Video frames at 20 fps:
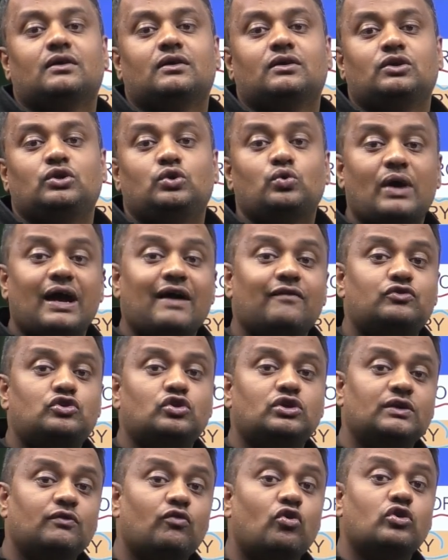you have to
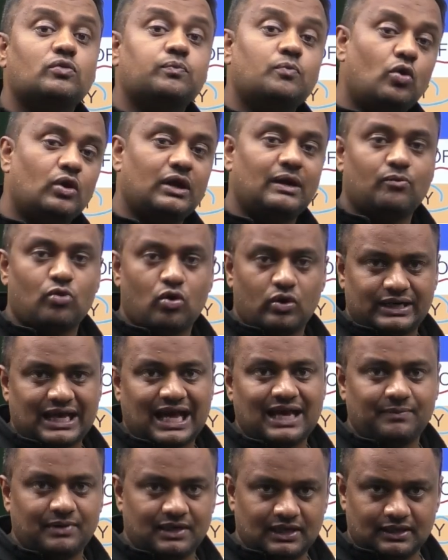devote more and more
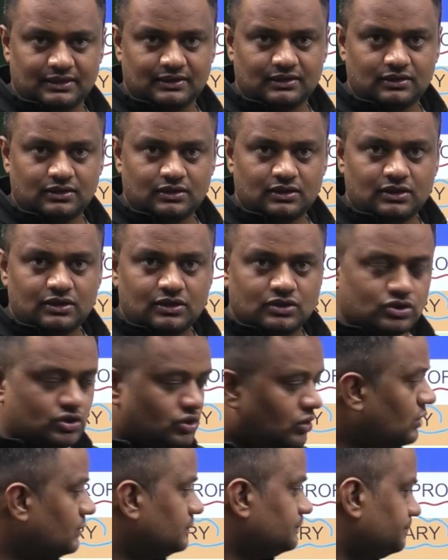time here.
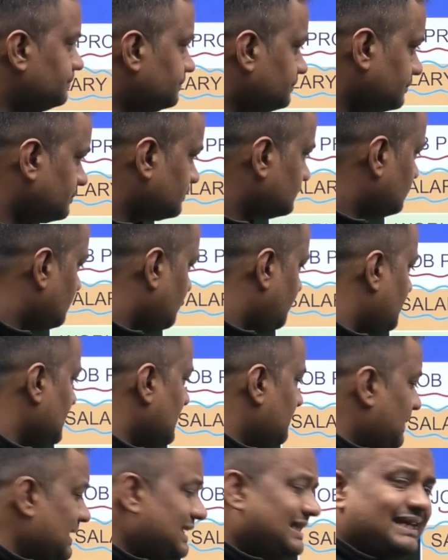So,
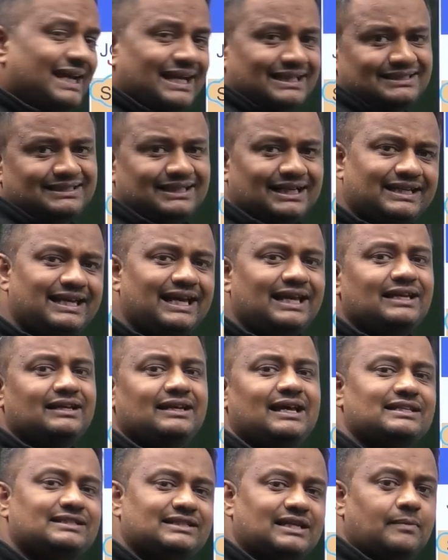but yes, again
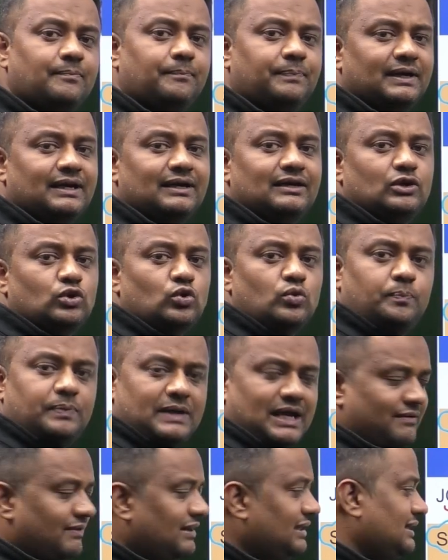as compared to
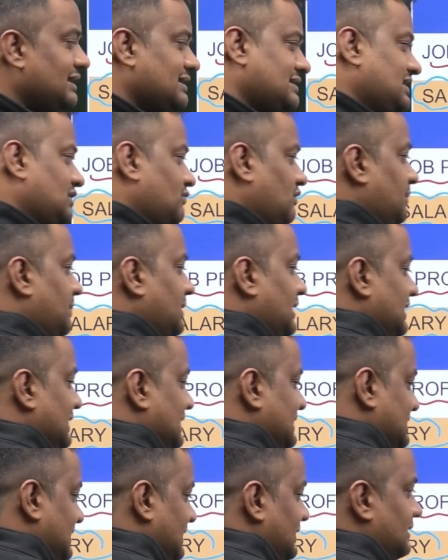private, yes it will be a
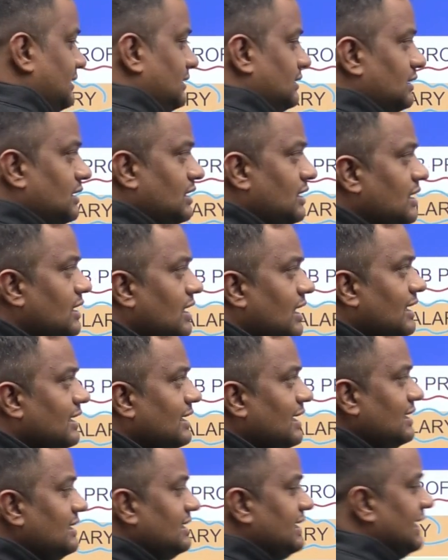decent.
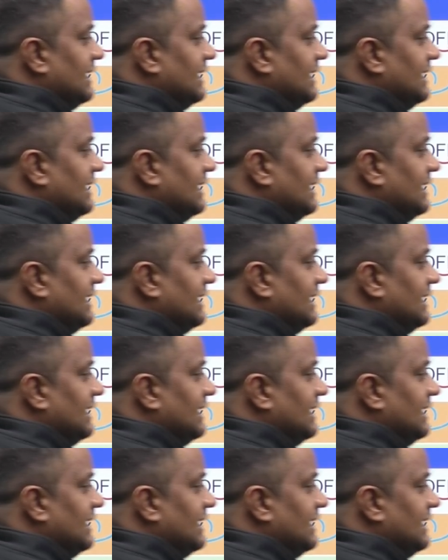Again here